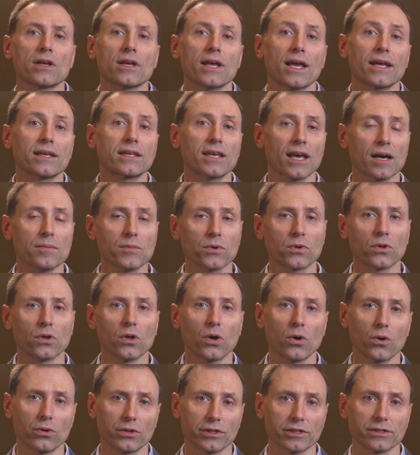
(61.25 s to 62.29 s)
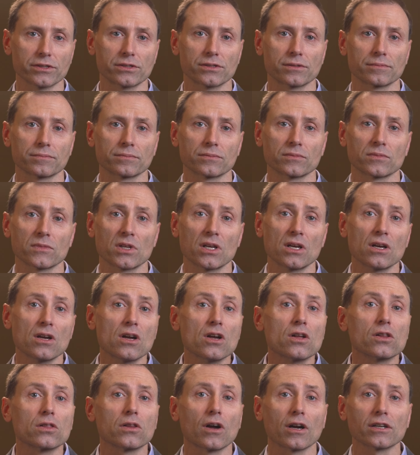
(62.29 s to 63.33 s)
and chemical odors.
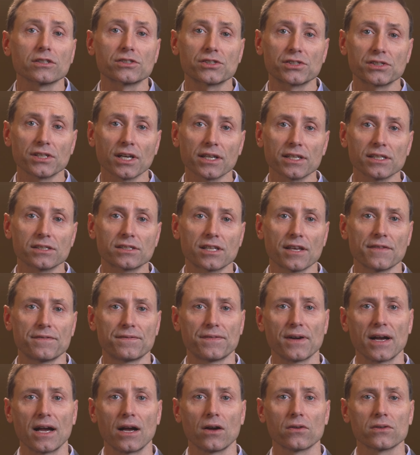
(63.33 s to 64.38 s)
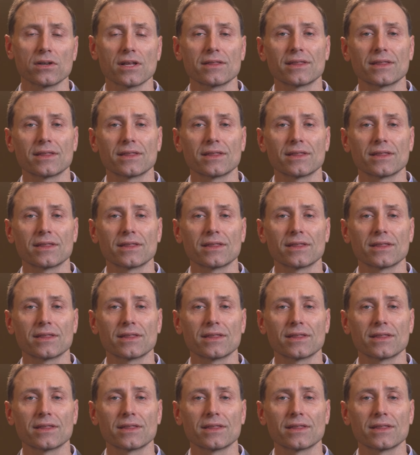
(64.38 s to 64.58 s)
Large studies have found